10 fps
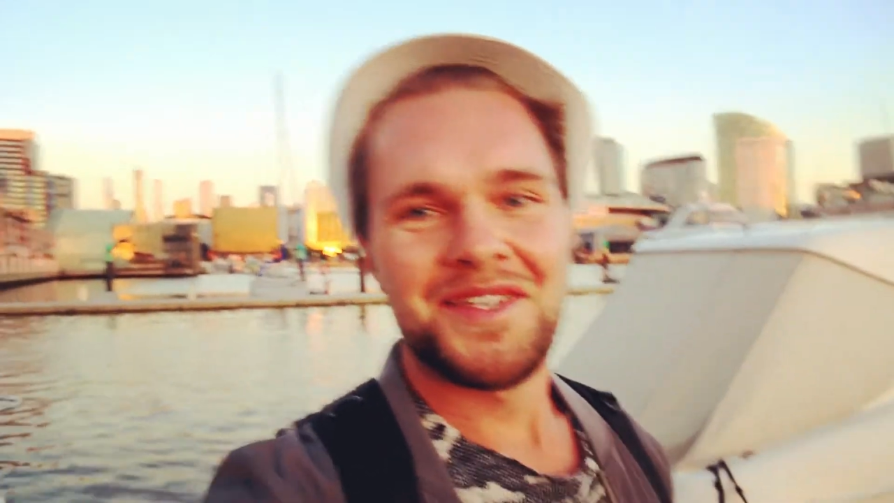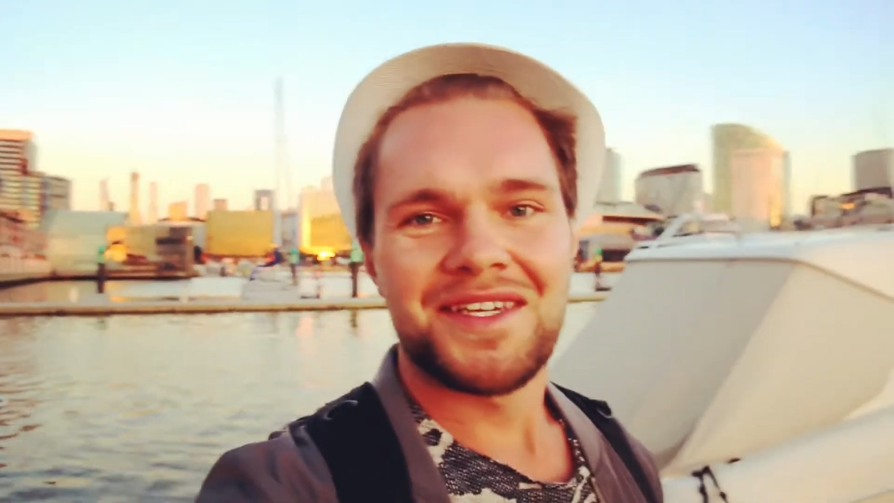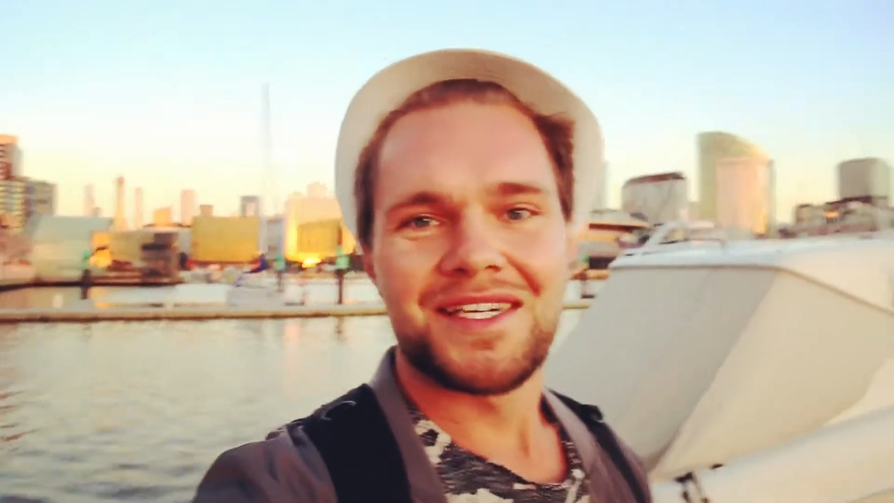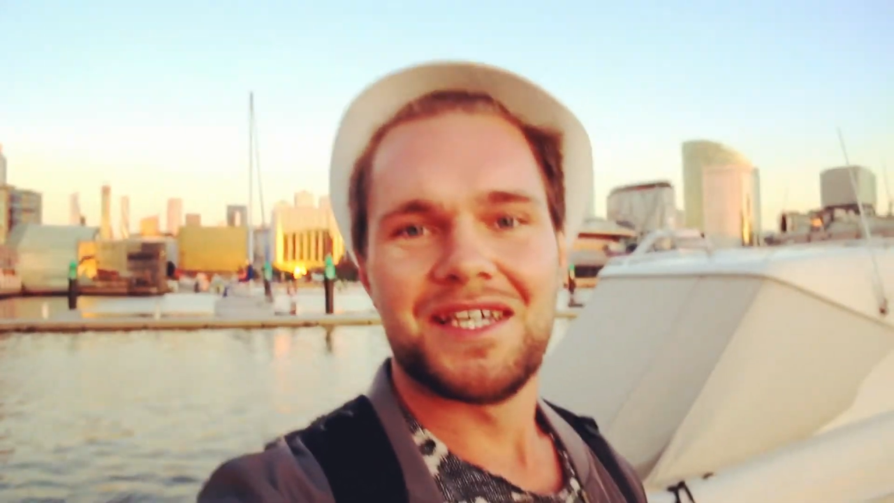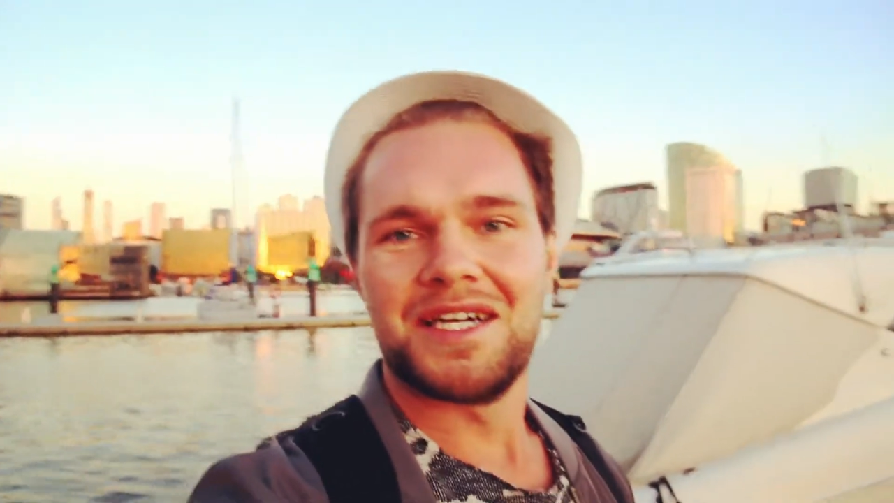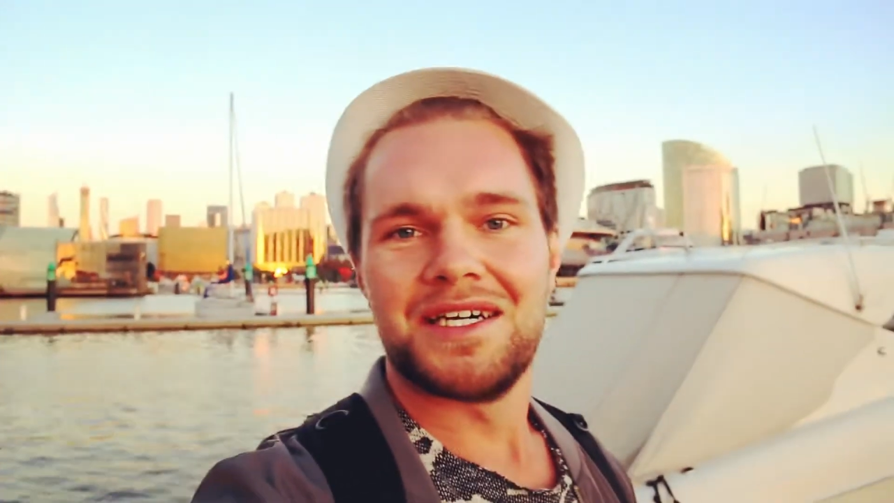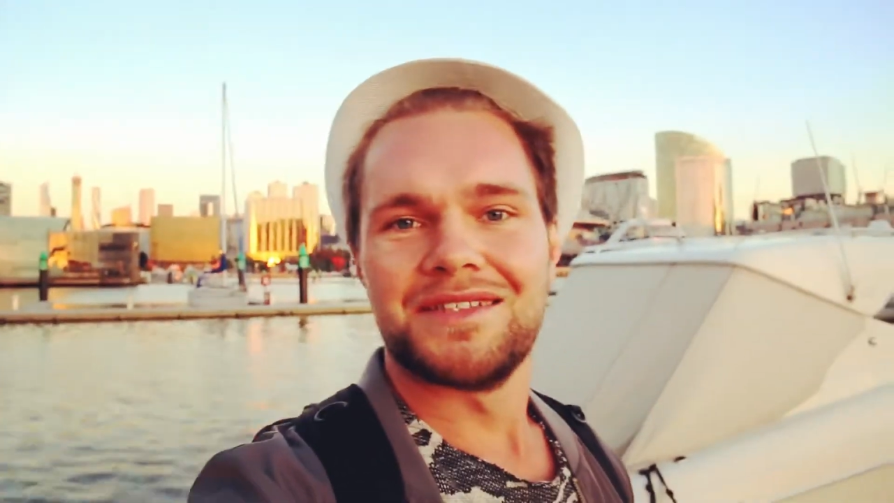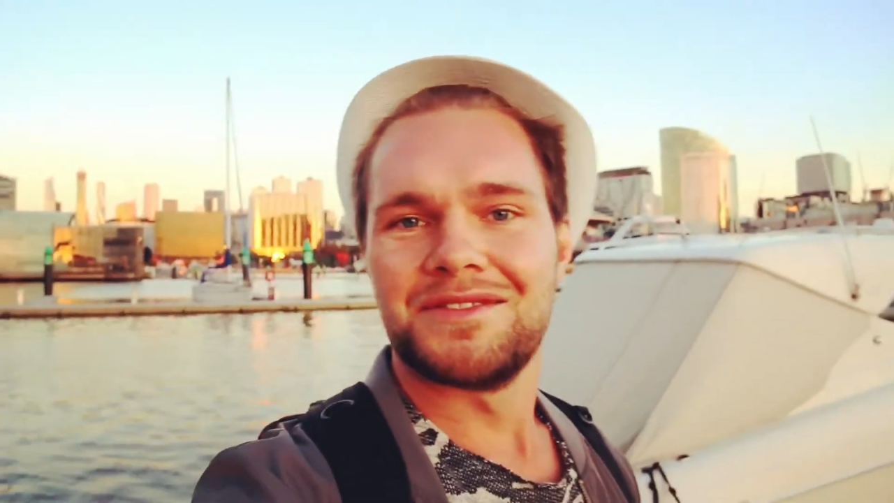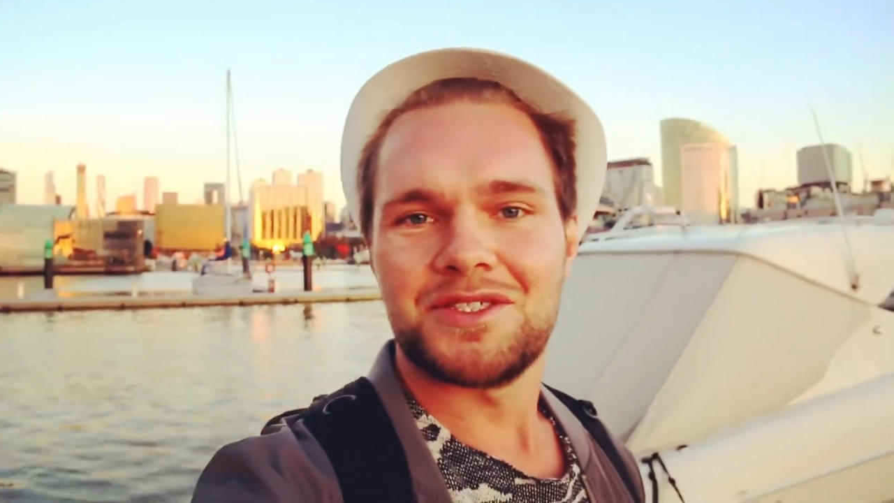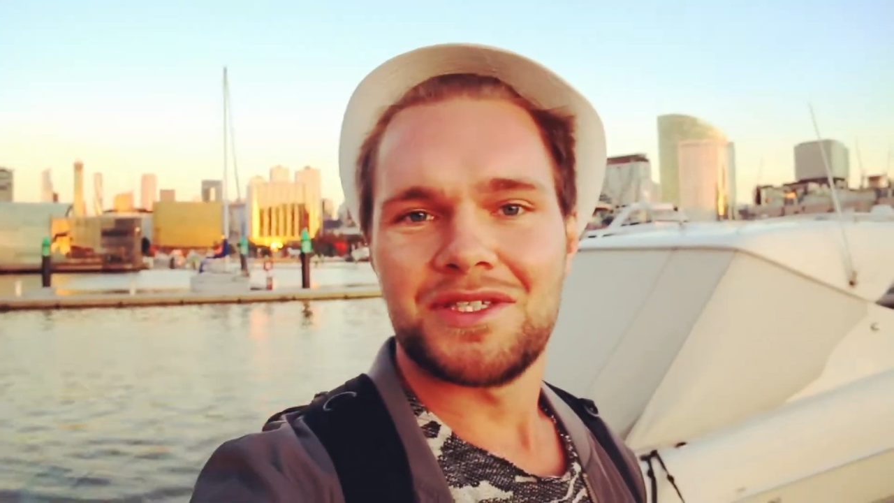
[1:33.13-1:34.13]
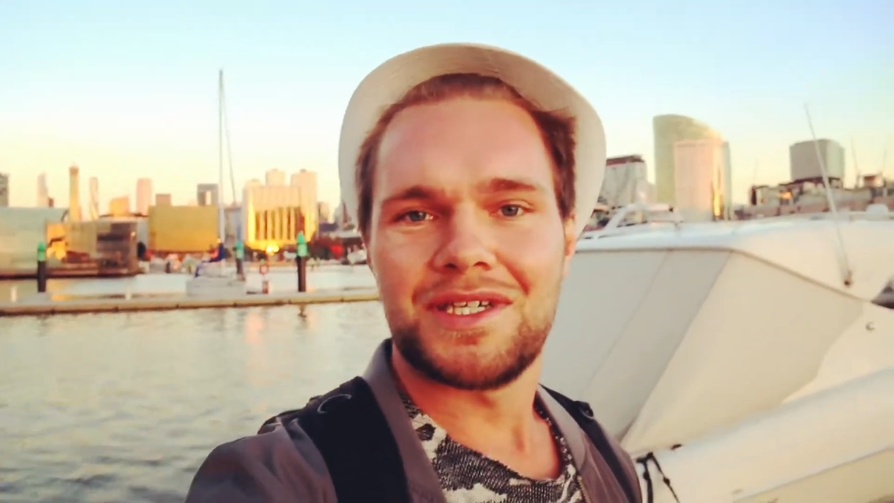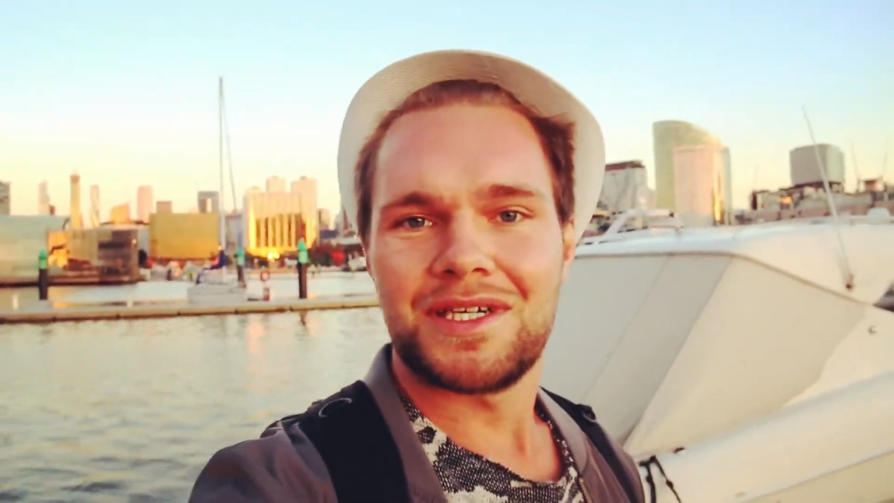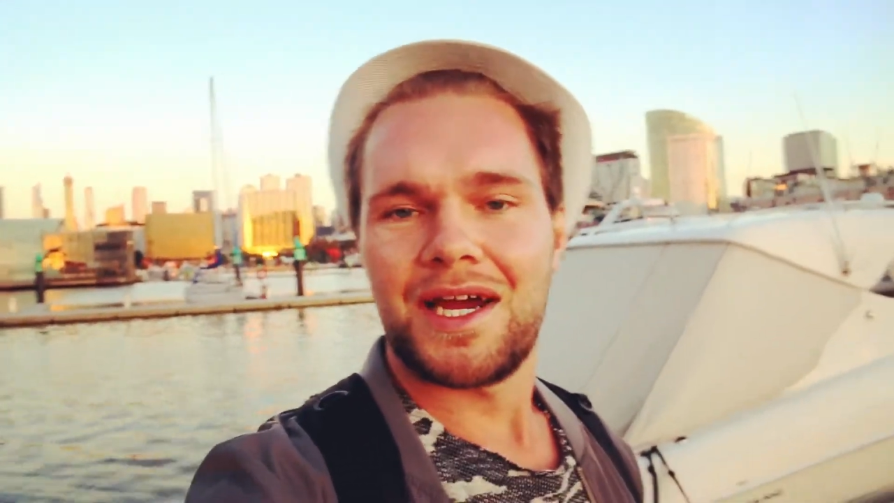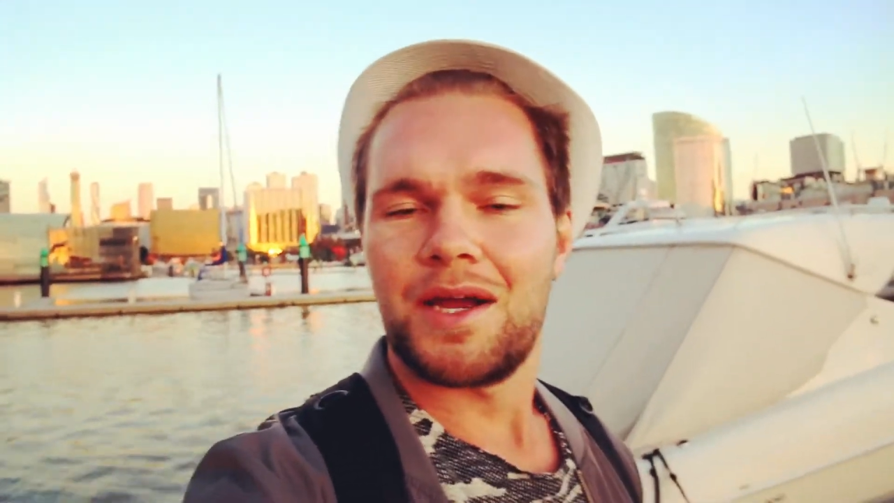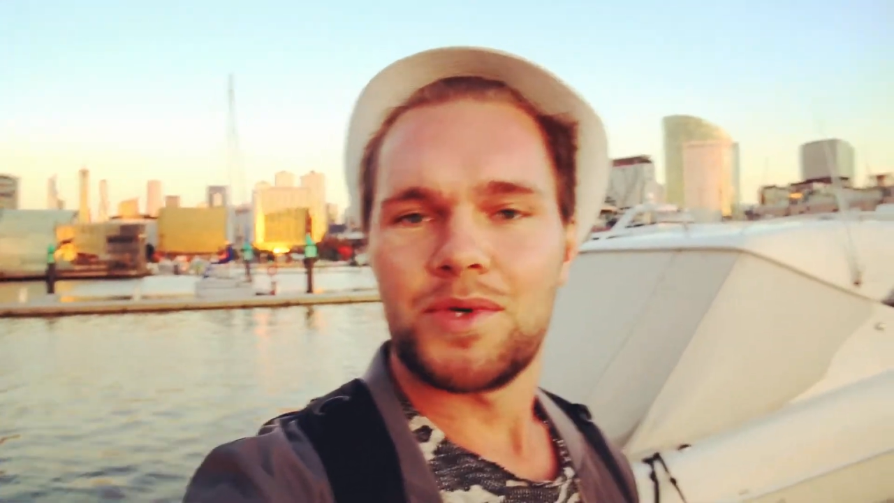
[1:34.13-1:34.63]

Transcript: Yeah, and I